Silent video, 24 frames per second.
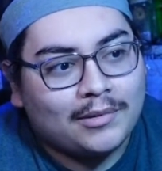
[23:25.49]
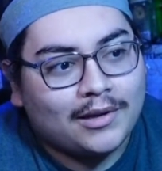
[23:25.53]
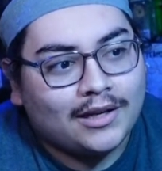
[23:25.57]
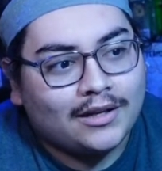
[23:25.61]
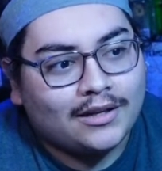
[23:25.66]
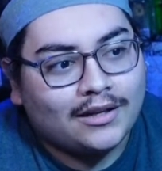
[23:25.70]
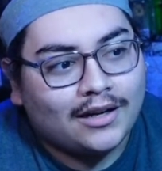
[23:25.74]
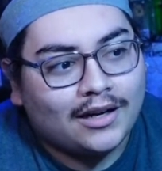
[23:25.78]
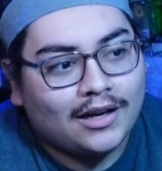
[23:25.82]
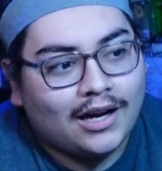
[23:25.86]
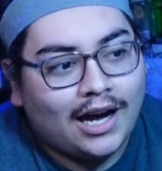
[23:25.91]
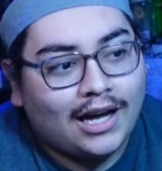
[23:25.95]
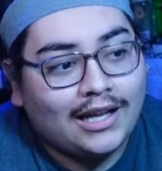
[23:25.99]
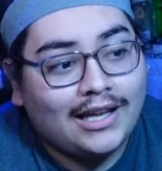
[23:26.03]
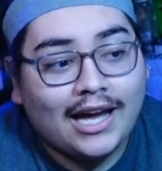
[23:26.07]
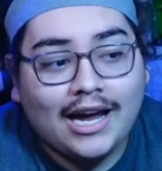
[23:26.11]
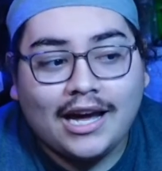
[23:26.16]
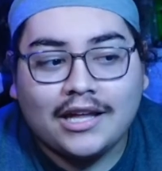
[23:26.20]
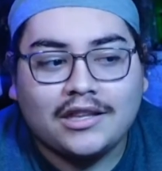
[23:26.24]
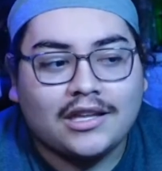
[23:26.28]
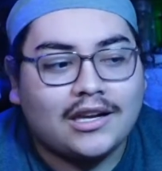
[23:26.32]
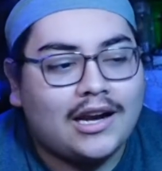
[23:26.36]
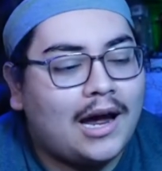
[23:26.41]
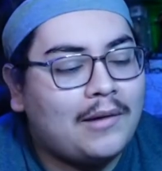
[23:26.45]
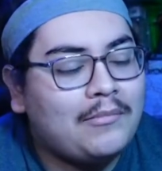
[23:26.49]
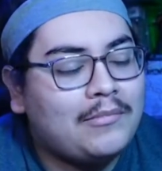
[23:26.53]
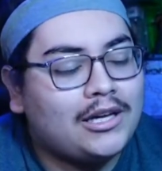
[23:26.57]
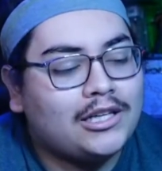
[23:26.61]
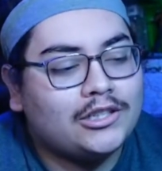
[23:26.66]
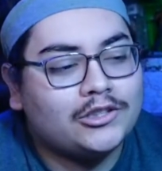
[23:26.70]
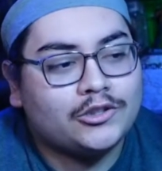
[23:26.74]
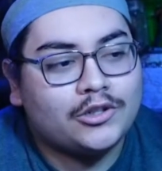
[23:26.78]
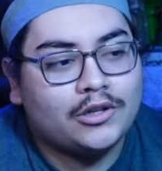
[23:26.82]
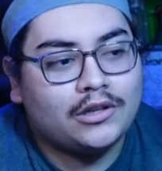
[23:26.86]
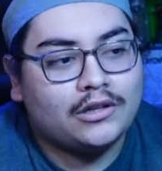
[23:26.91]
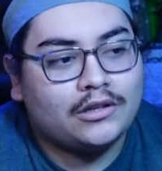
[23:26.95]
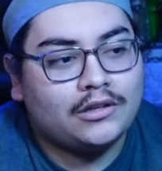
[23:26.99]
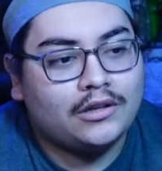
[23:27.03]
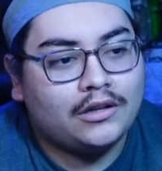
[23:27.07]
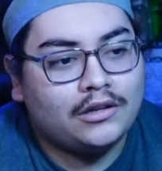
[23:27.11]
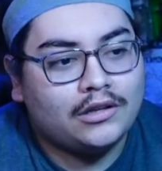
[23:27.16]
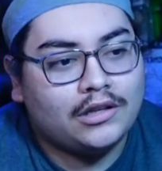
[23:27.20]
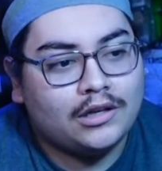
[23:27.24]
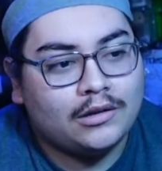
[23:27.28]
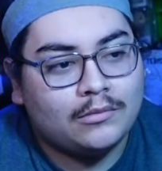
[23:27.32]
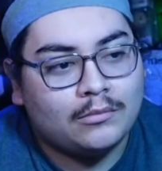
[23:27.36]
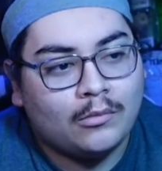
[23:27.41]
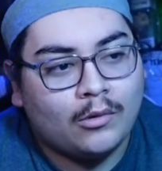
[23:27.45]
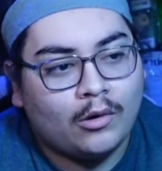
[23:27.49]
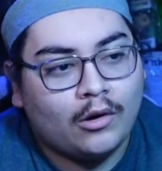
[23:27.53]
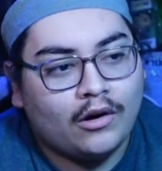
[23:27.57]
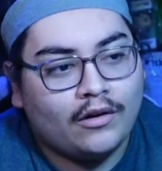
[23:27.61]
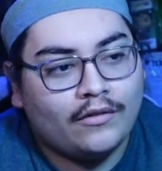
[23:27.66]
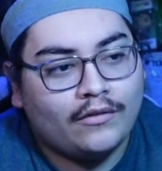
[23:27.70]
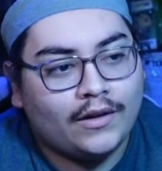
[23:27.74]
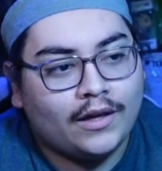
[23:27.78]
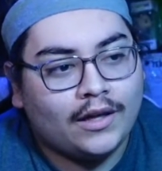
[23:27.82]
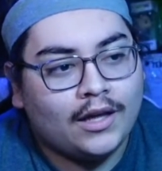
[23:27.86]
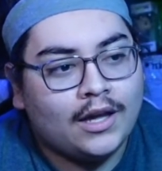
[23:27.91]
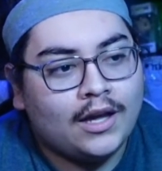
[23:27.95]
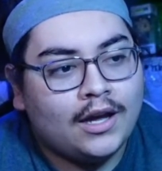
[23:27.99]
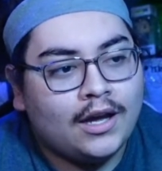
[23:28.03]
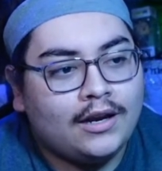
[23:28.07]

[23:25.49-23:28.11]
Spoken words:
And like I said, I'm interested to seeing more of it.